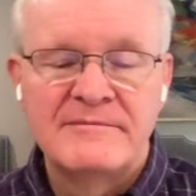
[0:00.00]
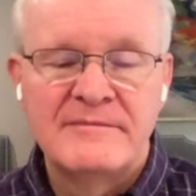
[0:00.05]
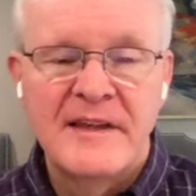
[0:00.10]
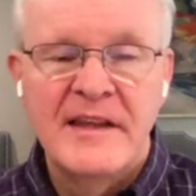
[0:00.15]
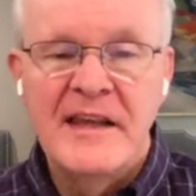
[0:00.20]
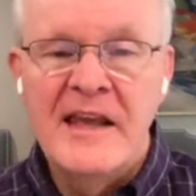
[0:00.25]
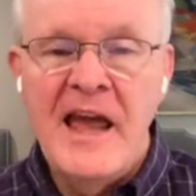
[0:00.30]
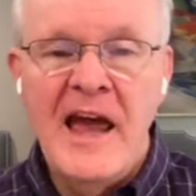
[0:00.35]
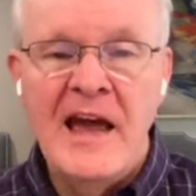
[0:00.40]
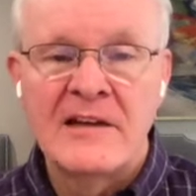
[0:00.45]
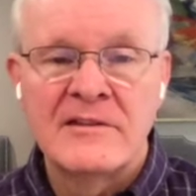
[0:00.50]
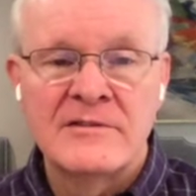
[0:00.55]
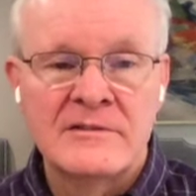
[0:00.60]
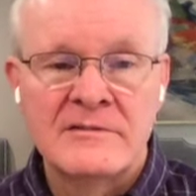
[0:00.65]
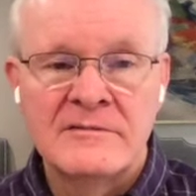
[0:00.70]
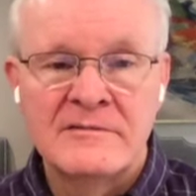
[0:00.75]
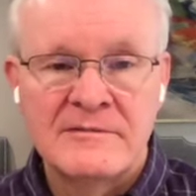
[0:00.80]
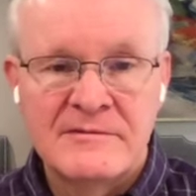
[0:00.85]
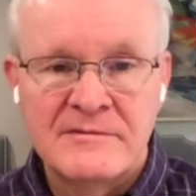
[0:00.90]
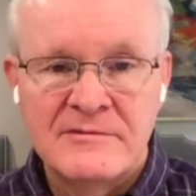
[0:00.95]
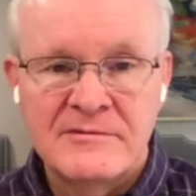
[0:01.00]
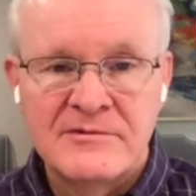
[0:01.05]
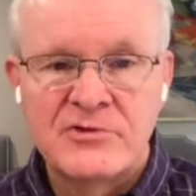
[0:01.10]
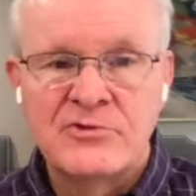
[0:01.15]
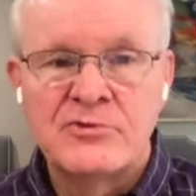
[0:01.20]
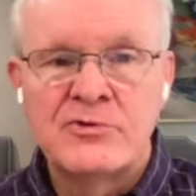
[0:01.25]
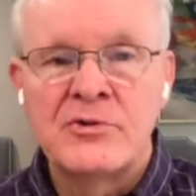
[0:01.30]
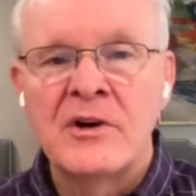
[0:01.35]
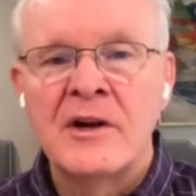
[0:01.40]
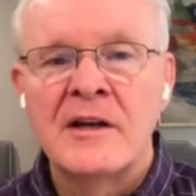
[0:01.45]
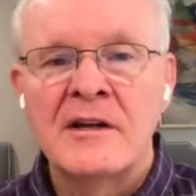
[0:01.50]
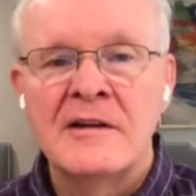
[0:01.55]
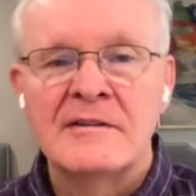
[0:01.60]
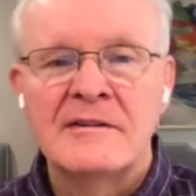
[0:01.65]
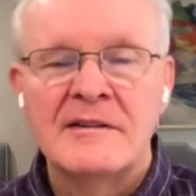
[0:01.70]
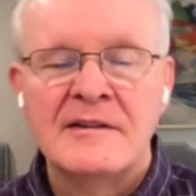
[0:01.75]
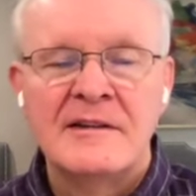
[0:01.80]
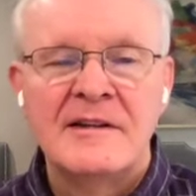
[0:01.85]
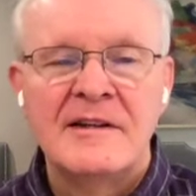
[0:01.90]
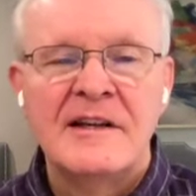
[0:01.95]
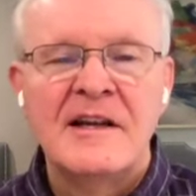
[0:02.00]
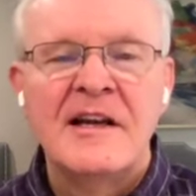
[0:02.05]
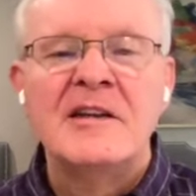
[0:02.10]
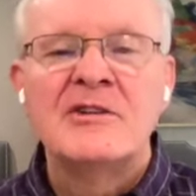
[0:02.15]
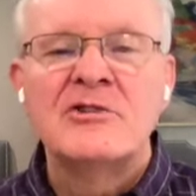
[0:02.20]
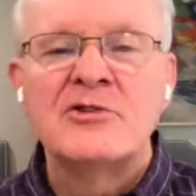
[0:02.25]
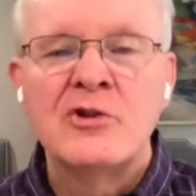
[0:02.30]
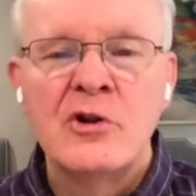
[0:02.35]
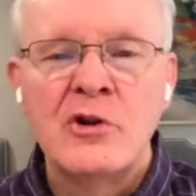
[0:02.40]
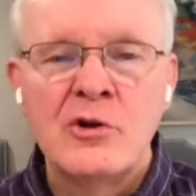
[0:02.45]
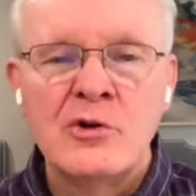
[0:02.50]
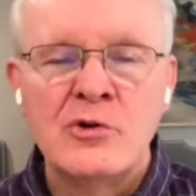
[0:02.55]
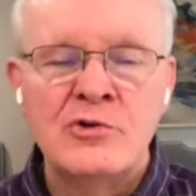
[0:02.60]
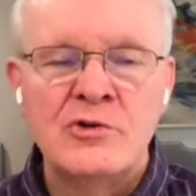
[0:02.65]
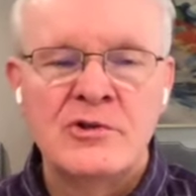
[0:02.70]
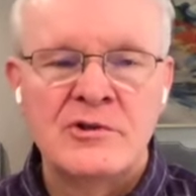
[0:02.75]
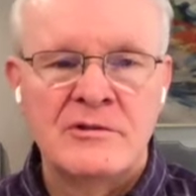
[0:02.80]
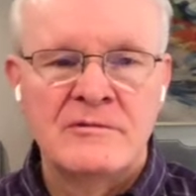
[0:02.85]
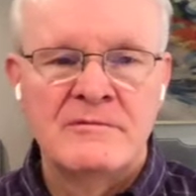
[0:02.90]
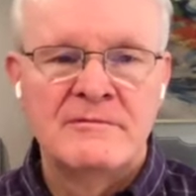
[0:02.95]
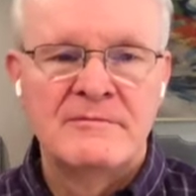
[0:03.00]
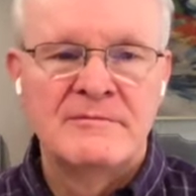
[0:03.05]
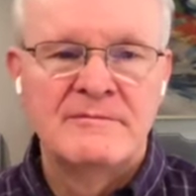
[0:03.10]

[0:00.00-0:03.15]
He hasn't. It's a trick. It's an illusion.